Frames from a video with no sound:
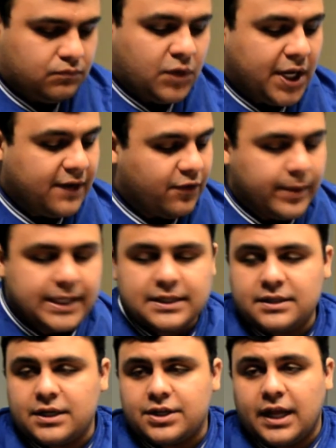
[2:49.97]
looking for
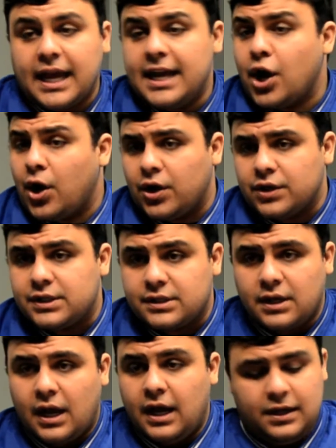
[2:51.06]
reasons such as like it
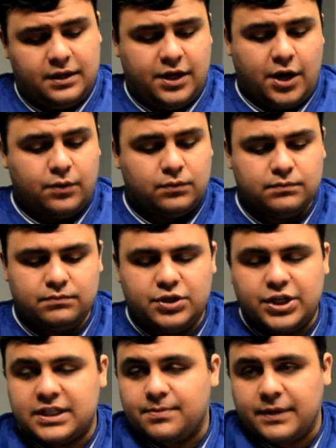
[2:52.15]
hurts, uh, you know,
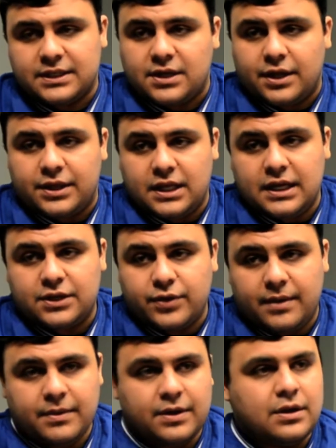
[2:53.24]
shin splints on the
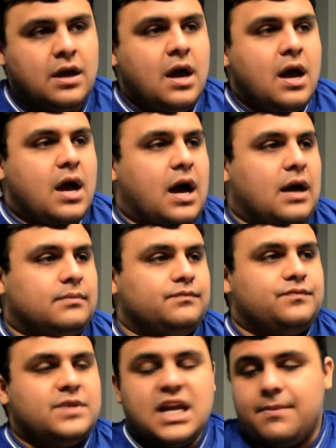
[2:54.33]
treadmill,
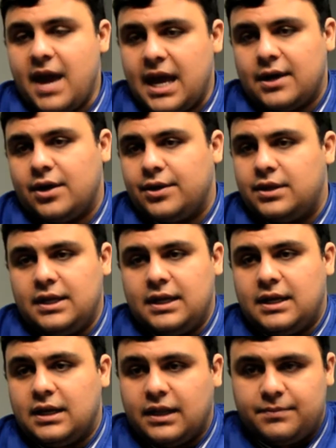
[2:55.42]
um, knee pain on
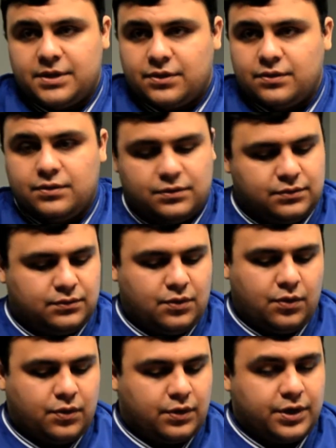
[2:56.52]
the elliptical,
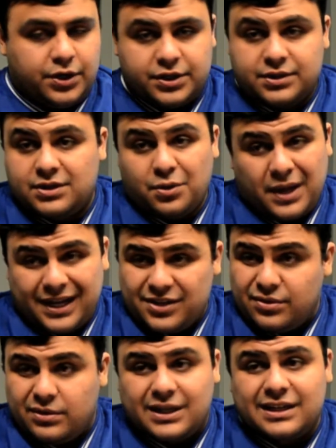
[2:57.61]
or you just don't like
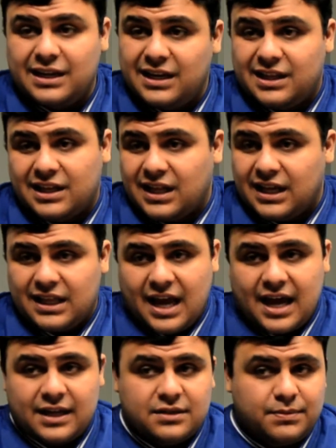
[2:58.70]
doing it, anything like
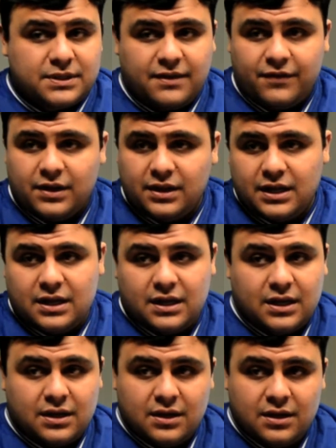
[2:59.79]
that
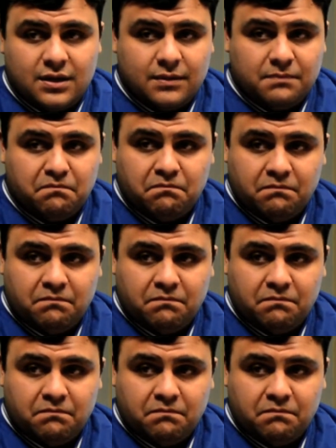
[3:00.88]
specifically? Not